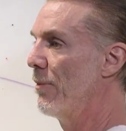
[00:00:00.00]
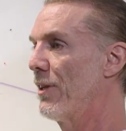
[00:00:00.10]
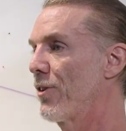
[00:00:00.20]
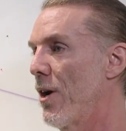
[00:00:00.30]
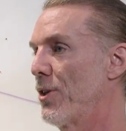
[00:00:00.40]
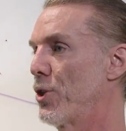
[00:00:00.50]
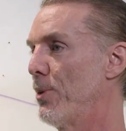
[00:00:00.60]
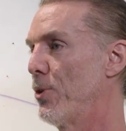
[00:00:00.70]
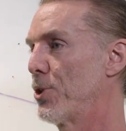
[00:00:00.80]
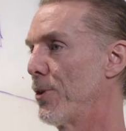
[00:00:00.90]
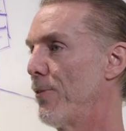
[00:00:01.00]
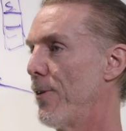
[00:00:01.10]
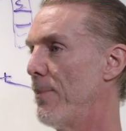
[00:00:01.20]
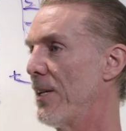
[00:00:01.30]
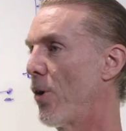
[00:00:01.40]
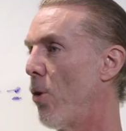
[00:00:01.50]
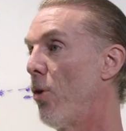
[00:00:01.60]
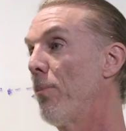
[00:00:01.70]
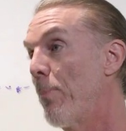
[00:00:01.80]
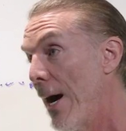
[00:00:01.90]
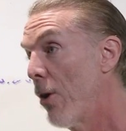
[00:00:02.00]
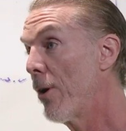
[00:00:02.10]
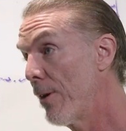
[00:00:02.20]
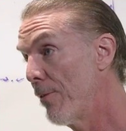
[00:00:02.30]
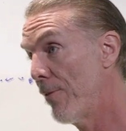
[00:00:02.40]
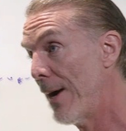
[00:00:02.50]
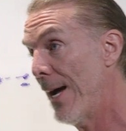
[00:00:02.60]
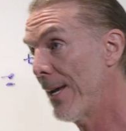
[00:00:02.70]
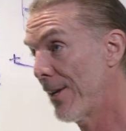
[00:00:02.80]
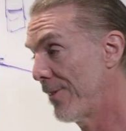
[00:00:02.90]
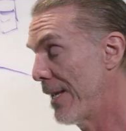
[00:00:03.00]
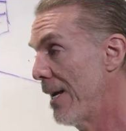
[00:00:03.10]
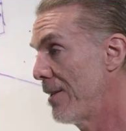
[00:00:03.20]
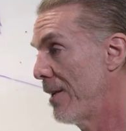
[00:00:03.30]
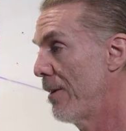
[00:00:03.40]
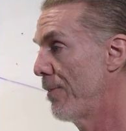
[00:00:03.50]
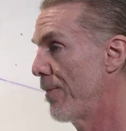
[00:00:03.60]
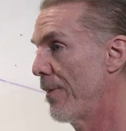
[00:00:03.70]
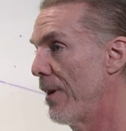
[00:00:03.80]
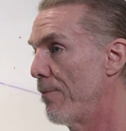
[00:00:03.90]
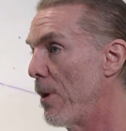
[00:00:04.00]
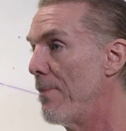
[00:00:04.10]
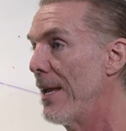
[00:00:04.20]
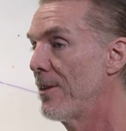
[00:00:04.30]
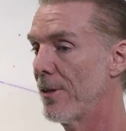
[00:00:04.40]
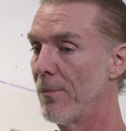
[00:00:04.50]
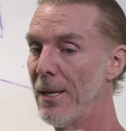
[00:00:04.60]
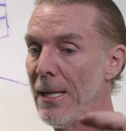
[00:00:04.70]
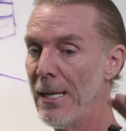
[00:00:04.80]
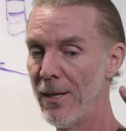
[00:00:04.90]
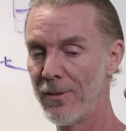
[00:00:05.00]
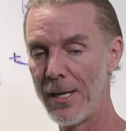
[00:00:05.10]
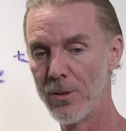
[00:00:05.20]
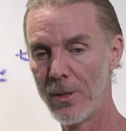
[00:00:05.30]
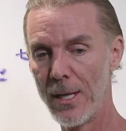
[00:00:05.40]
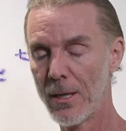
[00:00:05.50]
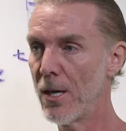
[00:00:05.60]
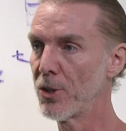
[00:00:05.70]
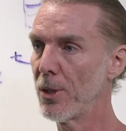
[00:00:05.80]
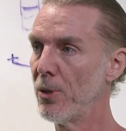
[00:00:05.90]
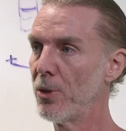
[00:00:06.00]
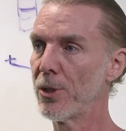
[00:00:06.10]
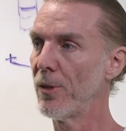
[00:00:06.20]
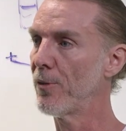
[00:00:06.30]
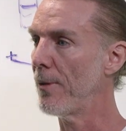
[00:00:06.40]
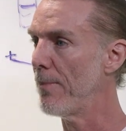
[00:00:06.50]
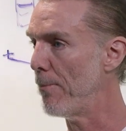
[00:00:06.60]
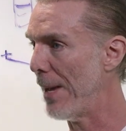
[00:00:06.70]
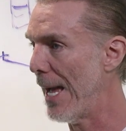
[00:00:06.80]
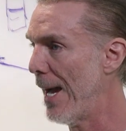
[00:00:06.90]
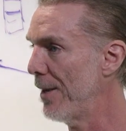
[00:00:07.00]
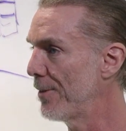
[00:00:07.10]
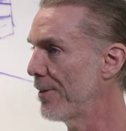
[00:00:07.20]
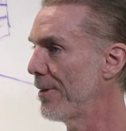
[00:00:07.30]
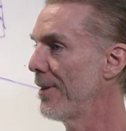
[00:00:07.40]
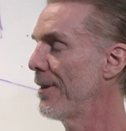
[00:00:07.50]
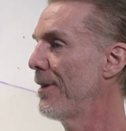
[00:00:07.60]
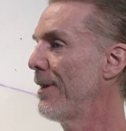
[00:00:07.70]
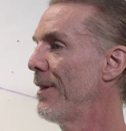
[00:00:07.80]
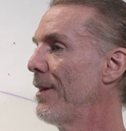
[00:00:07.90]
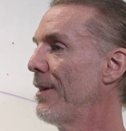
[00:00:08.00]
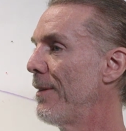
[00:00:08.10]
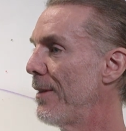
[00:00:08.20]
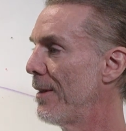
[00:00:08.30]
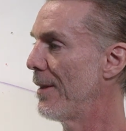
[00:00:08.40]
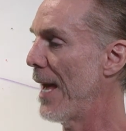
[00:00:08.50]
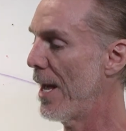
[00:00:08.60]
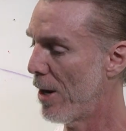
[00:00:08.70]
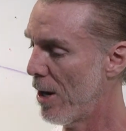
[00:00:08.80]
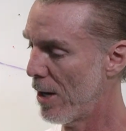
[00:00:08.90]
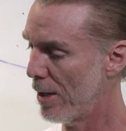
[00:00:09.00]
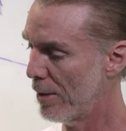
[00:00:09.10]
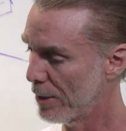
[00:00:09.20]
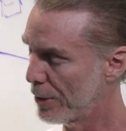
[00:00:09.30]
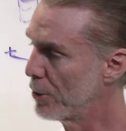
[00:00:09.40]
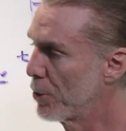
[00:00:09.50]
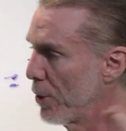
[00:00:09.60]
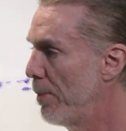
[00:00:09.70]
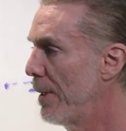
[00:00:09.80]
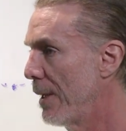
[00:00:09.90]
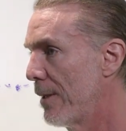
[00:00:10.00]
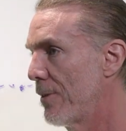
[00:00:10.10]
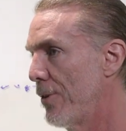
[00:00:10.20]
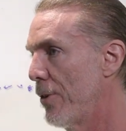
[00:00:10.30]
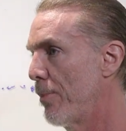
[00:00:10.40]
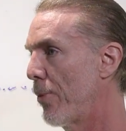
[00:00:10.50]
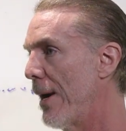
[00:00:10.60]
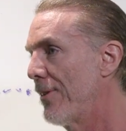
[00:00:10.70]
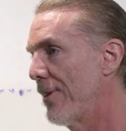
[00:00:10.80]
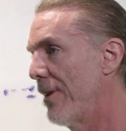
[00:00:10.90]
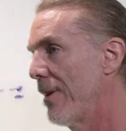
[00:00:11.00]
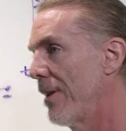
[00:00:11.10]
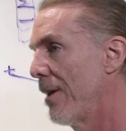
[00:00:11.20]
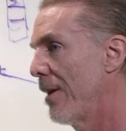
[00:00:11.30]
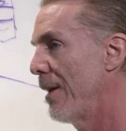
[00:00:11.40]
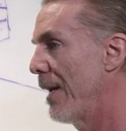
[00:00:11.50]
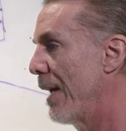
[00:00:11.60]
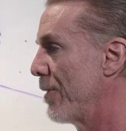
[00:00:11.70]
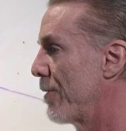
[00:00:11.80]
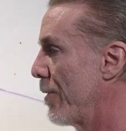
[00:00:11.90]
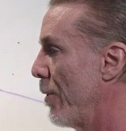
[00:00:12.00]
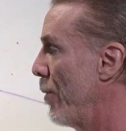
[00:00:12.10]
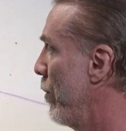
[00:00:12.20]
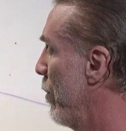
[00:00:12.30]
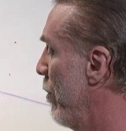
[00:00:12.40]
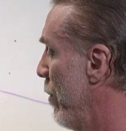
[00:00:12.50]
of its contribution from its old power of phi, because the idea of momentum is that you get contributions from the past that are contributing to your present. And so